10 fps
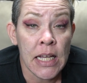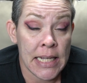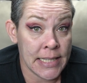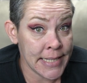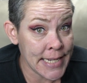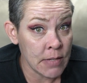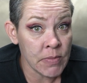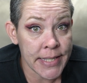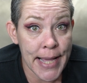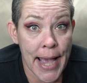It
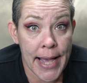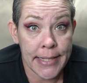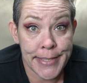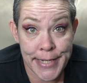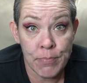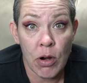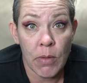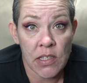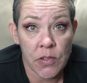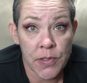seems that zebra
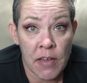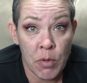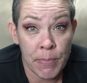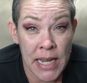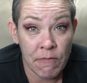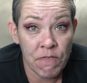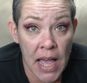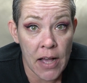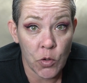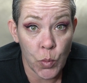mussels have been being
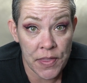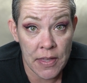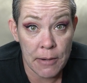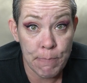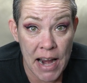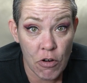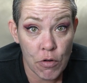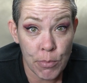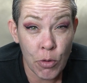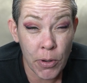found within
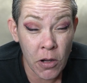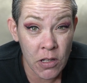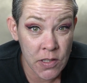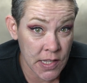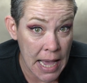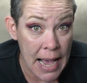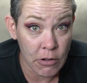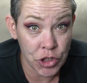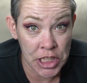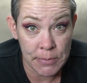marrow balls, the
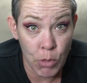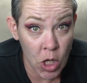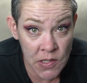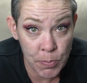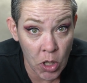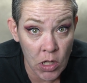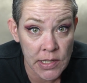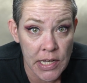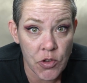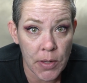algae moss balls that you